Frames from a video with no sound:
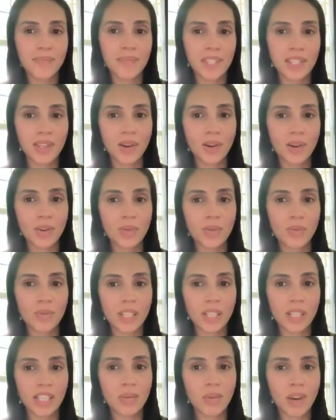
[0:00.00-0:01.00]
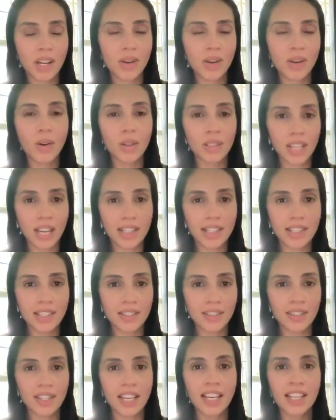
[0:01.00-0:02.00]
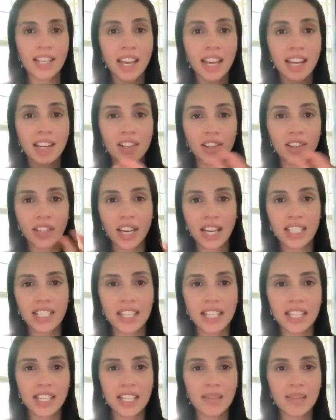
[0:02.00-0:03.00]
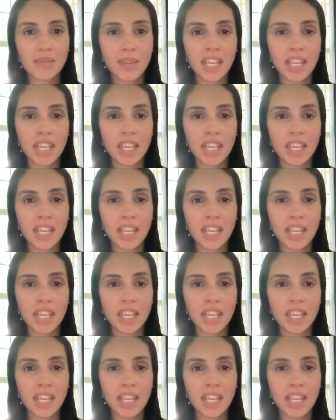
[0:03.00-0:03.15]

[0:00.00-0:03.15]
So you really want to hold on to that good identity,